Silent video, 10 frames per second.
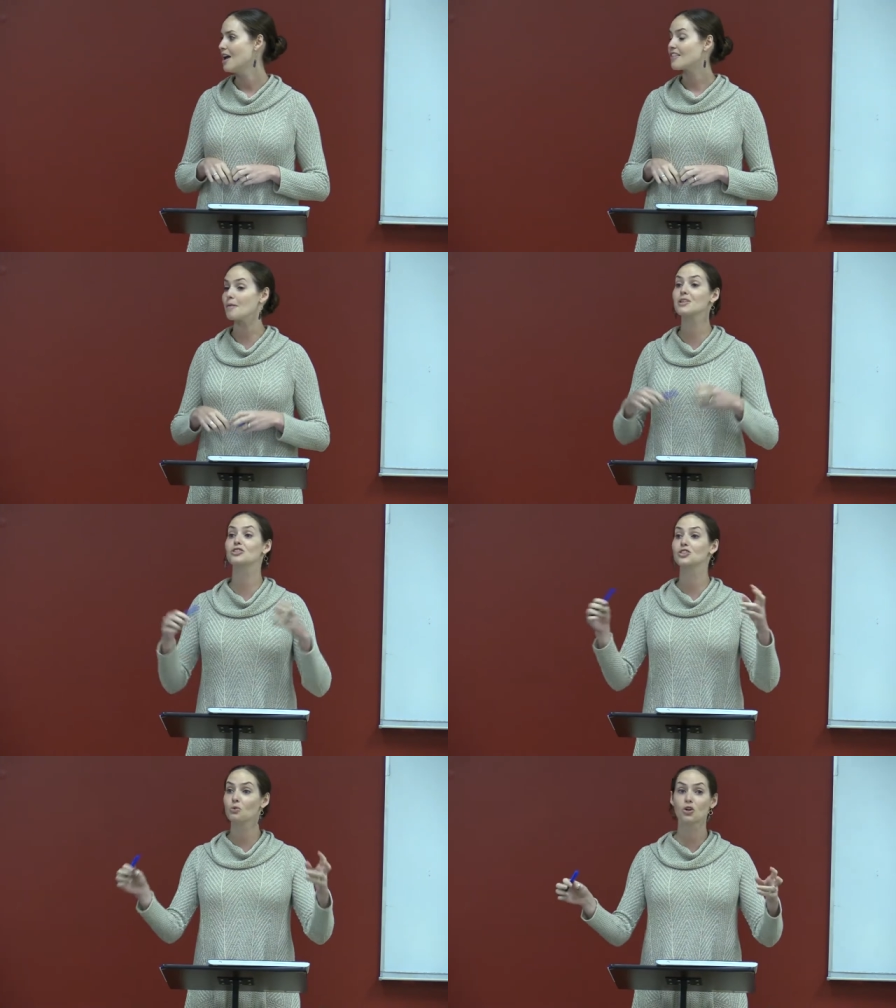That means
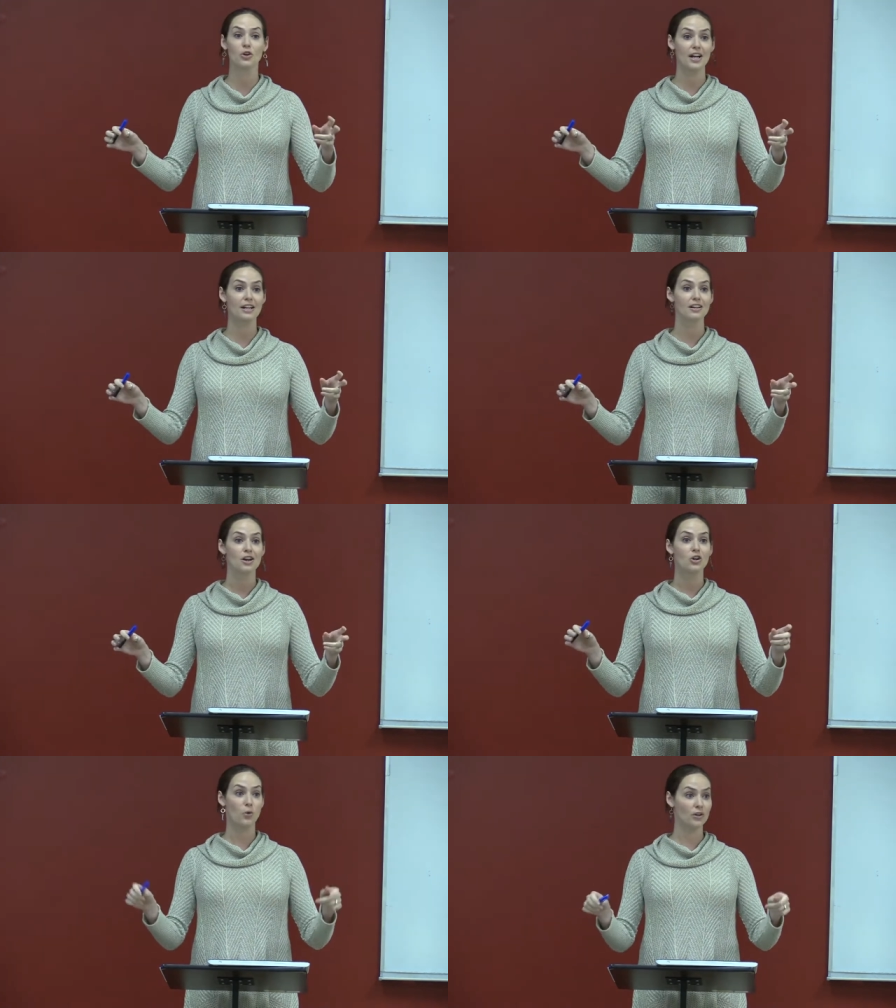the dual
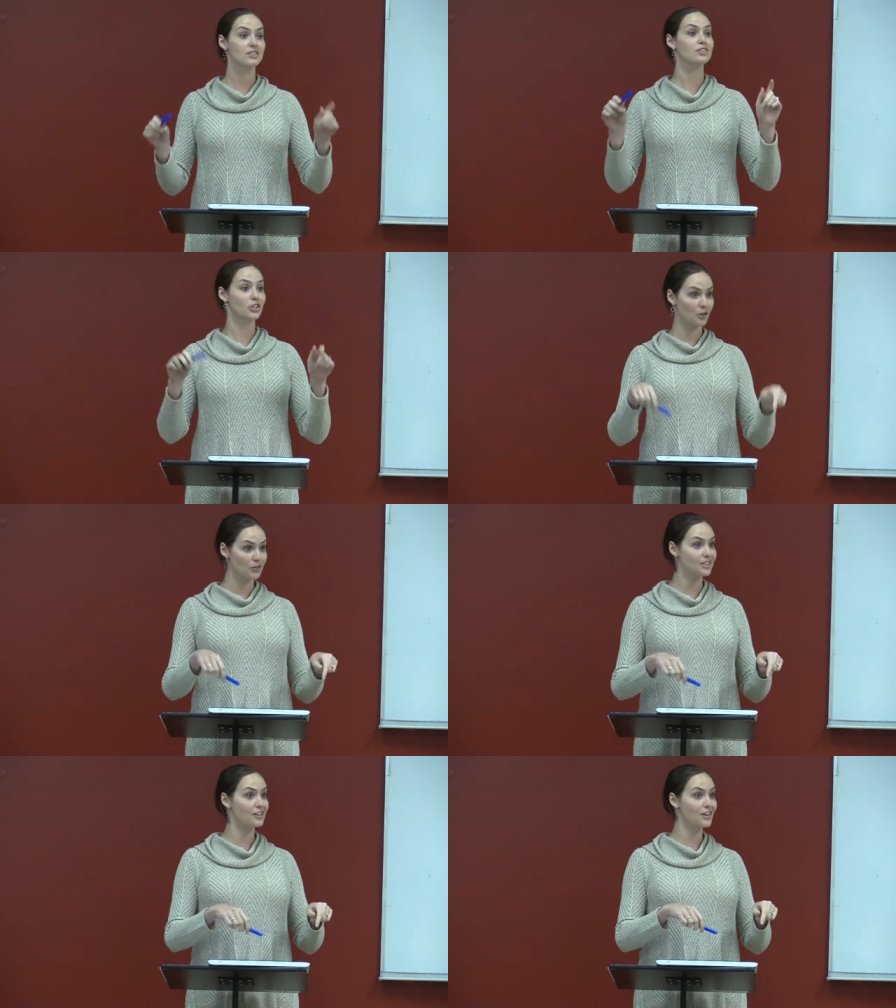credit courses that you're
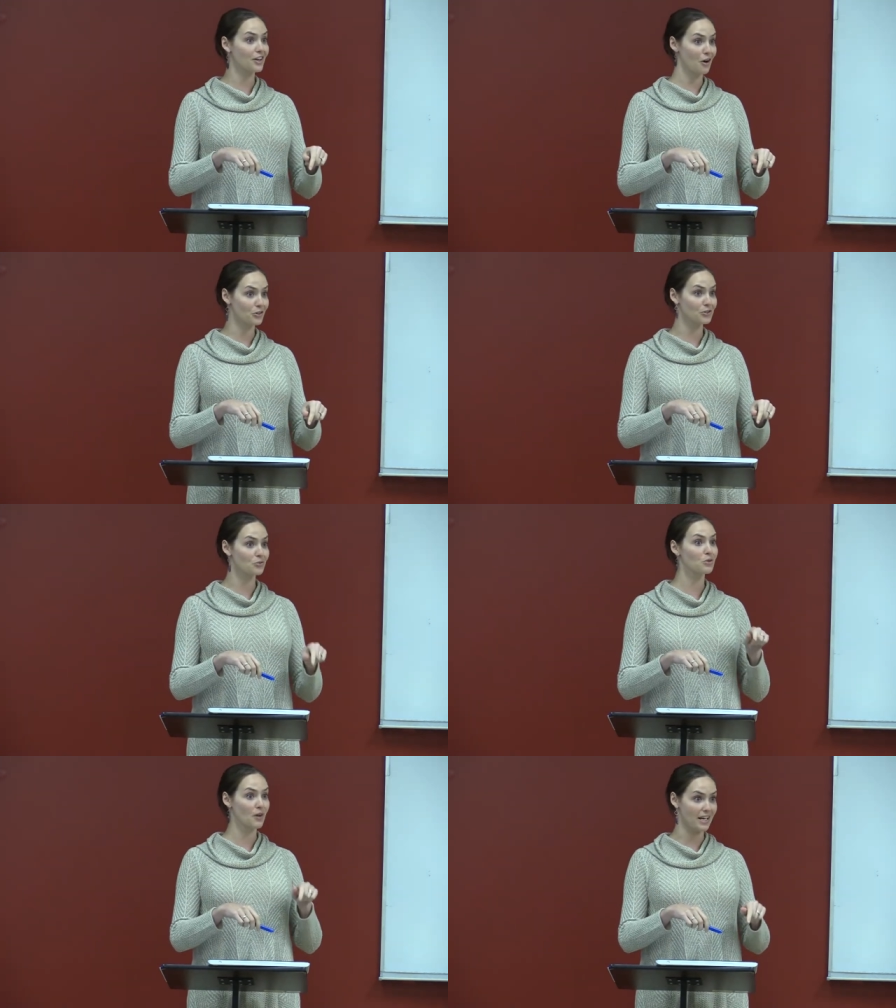receiving at our
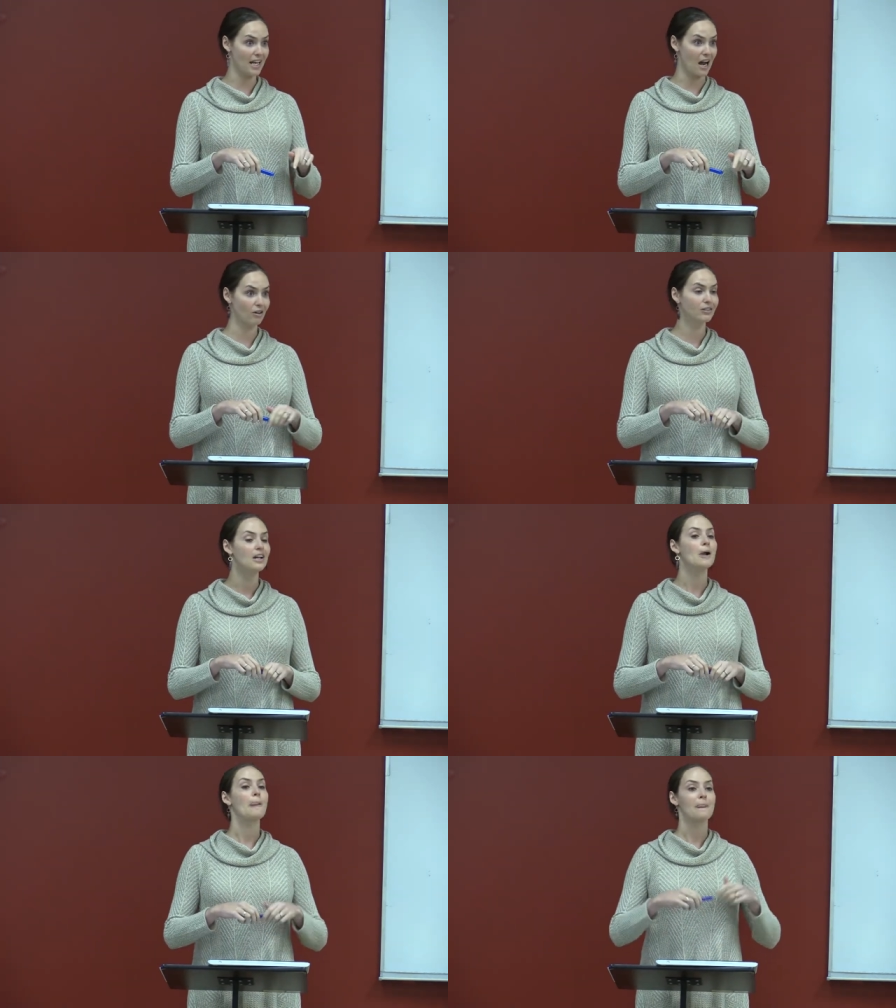school right
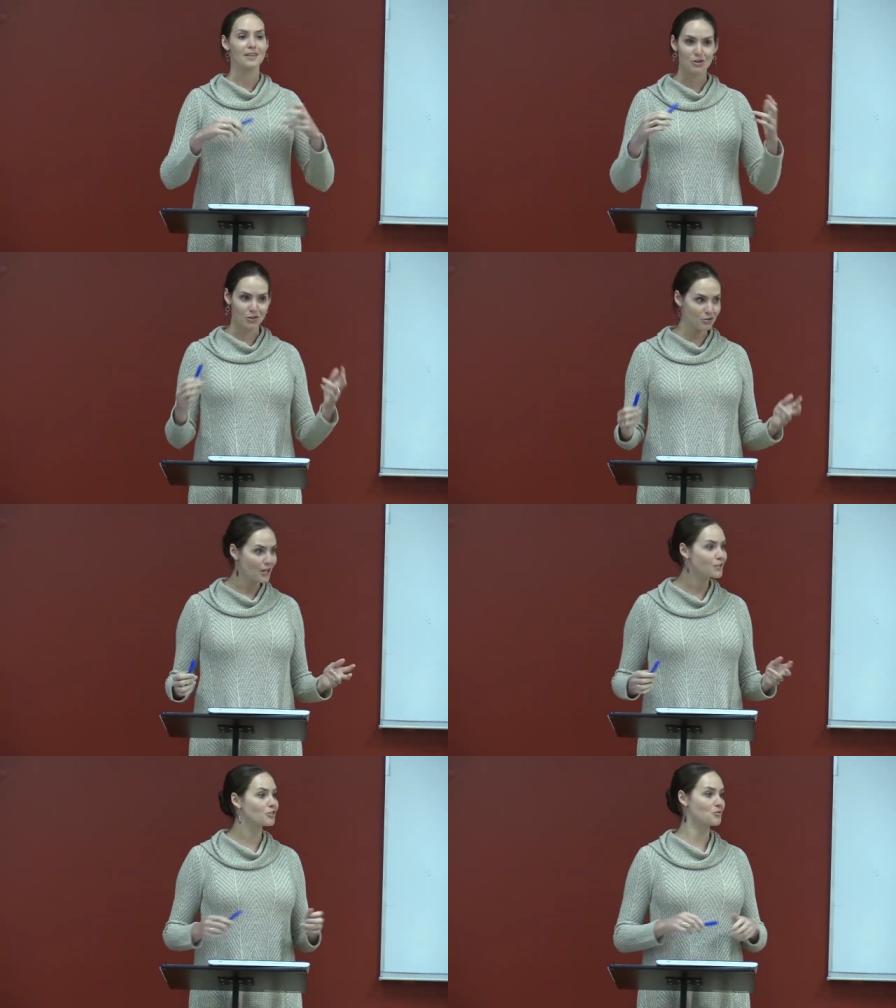now, you can
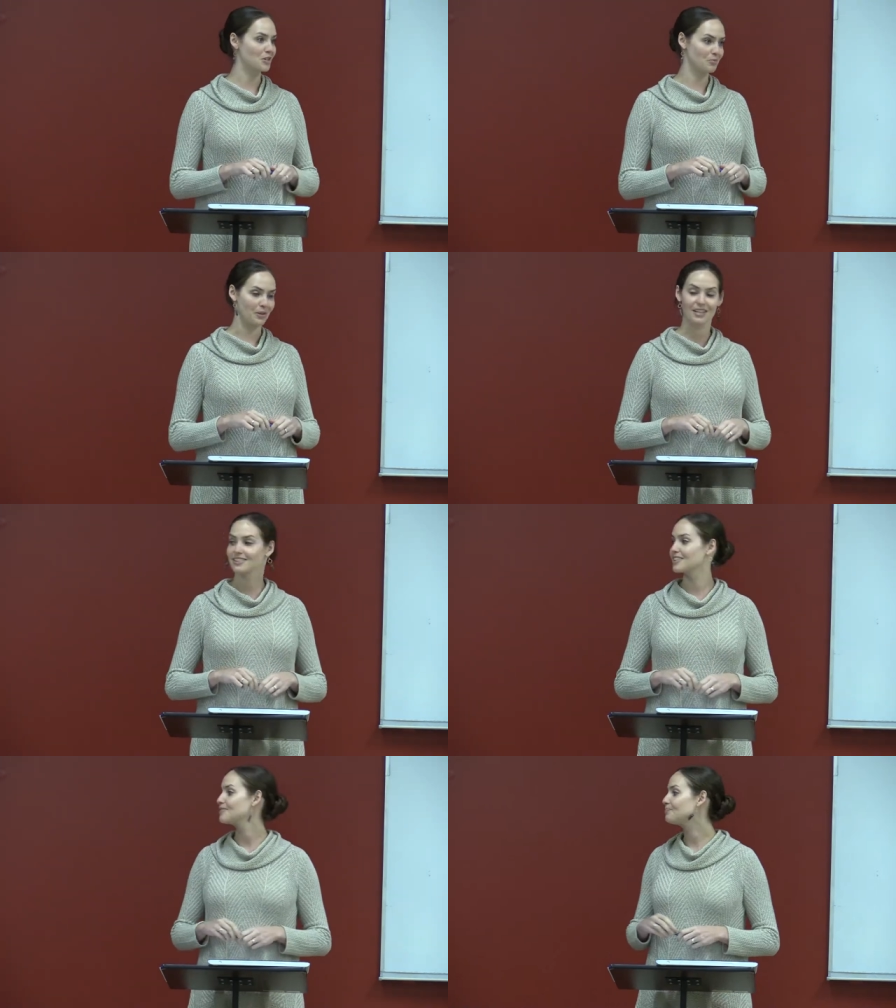transfer them into
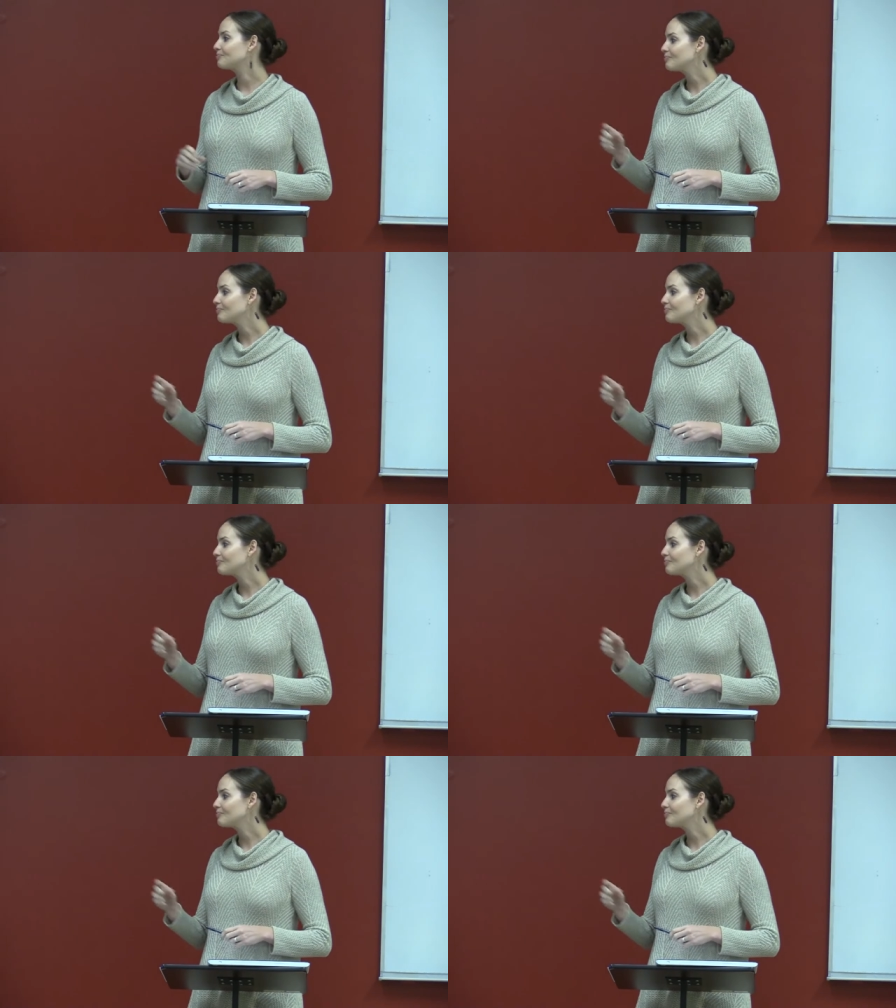places.